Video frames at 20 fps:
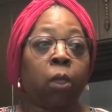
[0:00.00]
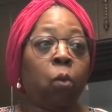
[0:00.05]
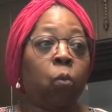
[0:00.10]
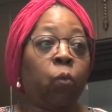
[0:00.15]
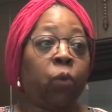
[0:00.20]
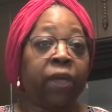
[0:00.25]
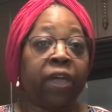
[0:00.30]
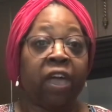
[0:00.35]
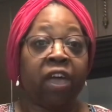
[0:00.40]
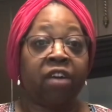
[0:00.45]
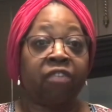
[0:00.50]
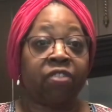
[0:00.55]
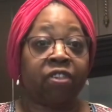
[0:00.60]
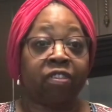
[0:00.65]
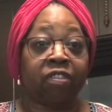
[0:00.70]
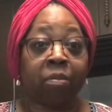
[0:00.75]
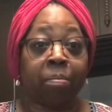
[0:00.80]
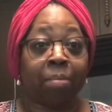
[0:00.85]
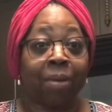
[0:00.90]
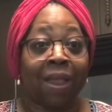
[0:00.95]
we have the
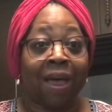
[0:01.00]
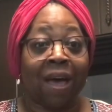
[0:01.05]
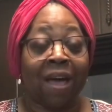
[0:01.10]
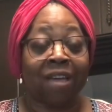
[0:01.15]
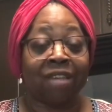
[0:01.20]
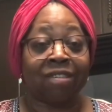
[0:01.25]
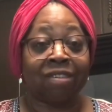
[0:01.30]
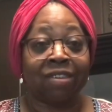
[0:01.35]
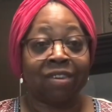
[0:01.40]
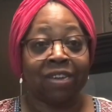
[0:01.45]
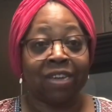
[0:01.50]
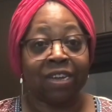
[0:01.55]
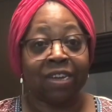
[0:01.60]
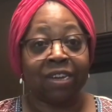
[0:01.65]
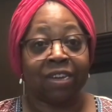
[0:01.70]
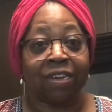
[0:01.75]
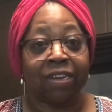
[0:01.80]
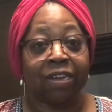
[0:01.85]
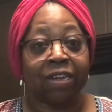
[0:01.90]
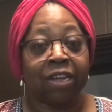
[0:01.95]
supplies
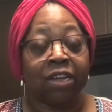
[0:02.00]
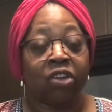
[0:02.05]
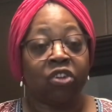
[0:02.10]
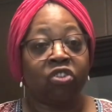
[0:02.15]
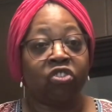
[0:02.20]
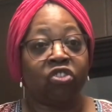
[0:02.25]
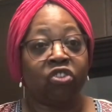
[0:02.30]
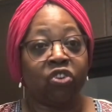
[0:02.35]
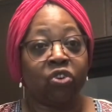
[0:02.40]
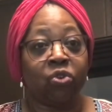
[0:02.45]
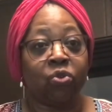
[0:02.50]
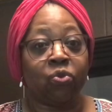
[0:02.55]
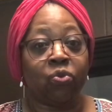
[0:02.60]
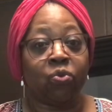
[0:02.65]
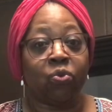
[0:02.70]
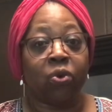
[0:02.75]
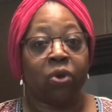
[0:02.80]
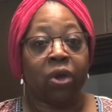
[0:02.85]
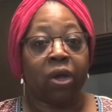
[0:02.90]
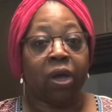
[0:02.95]
needed
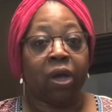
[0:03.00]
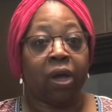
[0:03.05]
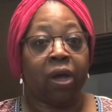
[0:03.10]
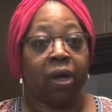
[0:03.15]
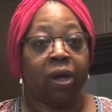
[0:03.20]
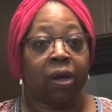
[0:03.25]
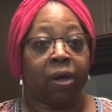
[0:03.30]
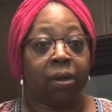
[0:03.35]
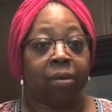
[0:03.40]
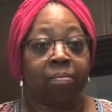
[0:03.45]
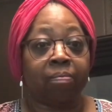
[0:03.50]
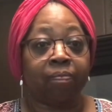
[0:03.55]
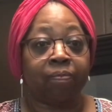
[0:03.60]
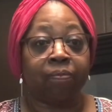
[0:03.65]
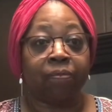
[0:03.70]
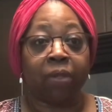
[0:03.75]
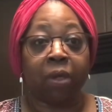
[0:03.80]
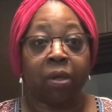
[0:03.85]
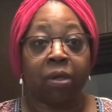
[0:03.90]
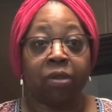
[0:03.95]
to um,
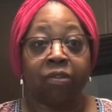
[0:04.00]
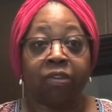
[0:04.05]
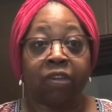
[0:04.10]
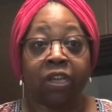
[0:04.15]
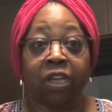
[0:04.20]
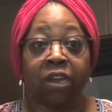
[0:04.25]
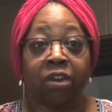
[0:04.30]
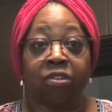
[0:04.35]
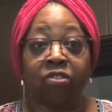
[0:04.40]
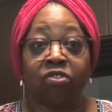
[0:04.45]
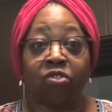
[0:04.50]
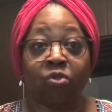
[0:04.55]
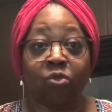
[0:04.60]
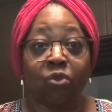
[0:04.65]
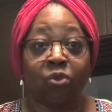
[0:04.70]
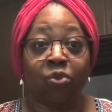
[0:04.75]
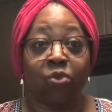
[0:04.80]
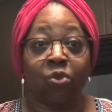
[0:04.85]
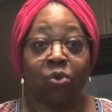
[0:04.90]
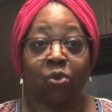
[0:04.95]
to get us
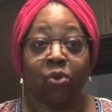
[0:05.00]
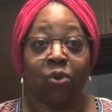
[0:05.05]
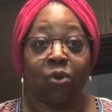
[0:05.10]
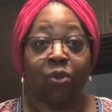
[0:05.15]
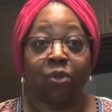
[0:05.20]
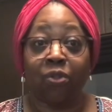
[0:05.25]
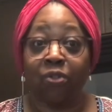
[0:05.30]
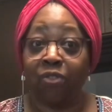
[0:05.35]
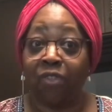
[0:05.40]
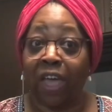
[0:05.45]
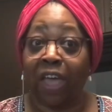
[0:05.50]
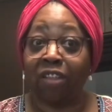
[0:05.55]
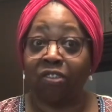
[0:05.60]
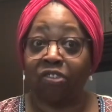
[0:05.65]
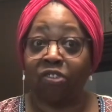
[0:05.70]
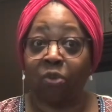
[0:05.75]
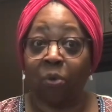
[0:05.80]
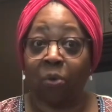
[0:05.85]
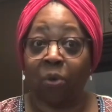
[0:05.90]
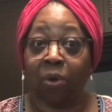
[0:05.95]
through that
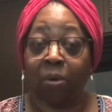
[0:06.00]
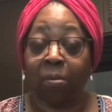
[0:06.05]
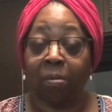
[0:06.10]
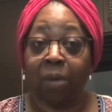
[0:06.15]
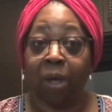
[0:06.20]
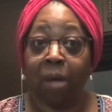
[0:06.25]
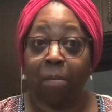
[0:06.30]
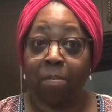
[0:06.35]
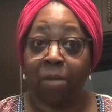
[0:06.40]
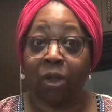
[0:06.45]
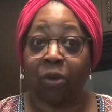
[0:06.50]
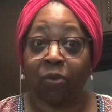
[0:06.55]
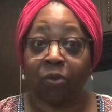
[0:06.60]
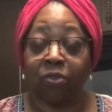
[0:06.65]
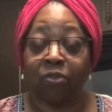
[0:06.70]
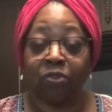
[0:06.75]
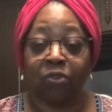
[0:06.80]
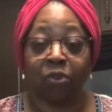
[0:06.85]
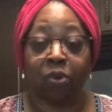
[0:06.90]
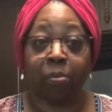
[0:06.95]
storm, a
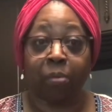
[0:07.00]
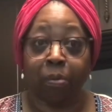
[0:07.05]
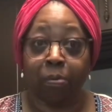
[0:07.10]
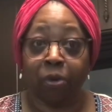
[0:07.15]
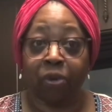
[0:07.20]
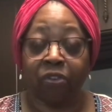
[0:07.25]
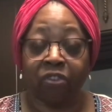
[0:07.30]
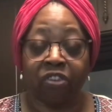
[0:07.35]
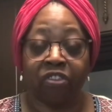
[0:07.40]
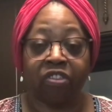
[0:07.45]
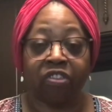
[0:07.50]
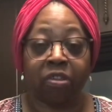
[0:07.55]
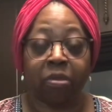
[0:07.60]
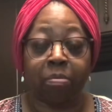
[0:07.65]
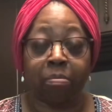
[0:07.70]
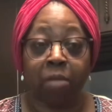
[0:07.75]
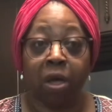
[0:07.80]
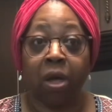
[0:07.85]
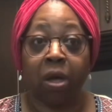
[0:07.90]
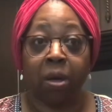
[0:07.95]
medical storm, emergency
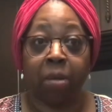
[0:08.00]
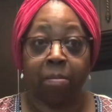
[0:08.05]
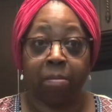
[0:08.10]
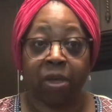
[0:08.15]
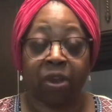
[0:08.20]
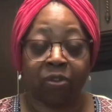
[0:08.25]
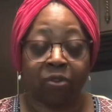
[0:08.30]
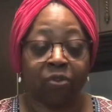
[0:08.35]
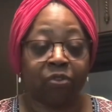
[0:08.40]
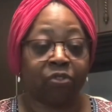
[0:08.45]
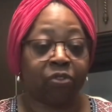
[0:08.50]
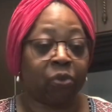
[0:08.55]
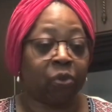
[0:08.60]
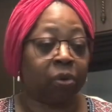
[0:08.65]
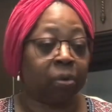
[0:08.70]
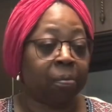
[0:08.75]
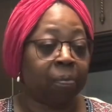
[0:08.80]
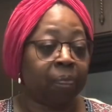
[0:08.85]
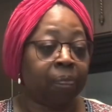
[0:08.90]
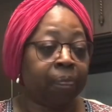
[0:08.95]
uh, medical
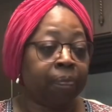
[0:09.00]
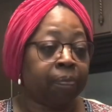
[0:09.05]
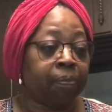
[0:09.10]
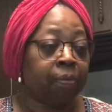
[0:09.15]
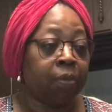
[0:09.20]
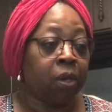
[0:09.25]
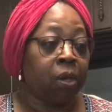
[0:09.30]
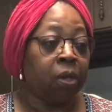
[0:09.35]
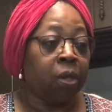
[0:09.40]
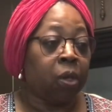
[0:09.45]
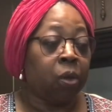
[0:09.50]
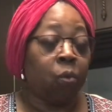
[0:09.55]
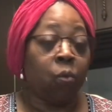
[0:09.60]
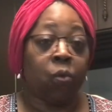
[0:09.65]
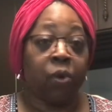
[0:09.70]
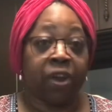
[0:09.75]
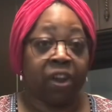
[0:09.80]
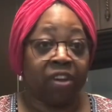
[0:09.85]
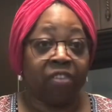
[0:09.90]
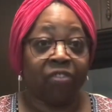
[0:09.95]
storm,
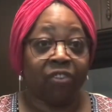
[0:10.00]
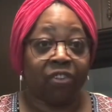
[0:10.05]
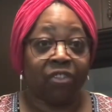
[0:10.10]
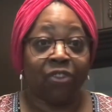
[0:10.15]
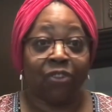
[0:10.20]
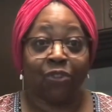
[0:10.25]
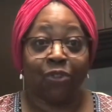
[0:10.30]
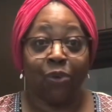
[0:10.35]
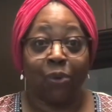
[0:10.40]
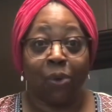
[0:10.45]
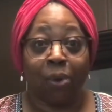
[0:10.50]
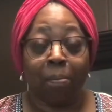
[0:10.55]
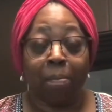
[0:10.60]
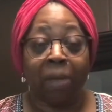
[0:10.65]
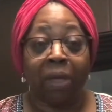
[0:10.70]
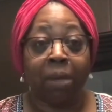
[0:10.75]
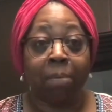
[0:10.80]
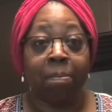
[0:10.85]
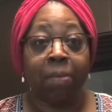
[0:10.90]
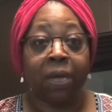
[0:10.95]
whatever the storm
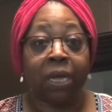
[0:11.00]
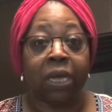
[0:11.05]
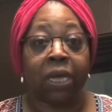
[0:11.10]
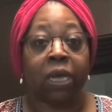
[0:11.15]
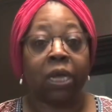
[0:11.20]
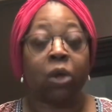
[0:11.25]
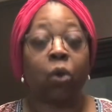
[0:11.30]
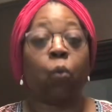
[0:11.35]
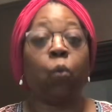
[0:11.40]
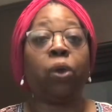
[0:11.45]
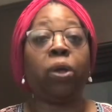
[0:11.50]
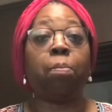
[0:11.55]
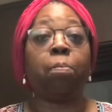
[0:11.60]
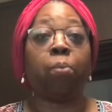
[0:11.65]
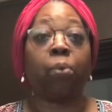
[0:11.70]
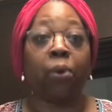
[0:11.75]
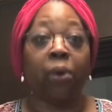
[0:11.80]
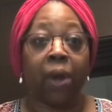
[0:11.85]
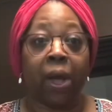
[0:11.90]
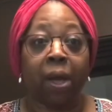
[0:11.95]
may be. We
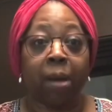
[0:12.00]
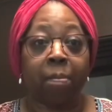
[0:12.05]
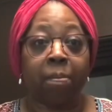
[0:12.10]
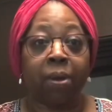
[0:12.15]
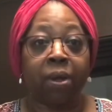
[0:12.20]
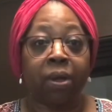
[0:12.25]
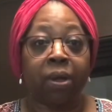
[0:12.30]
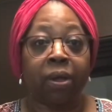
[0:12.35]
prep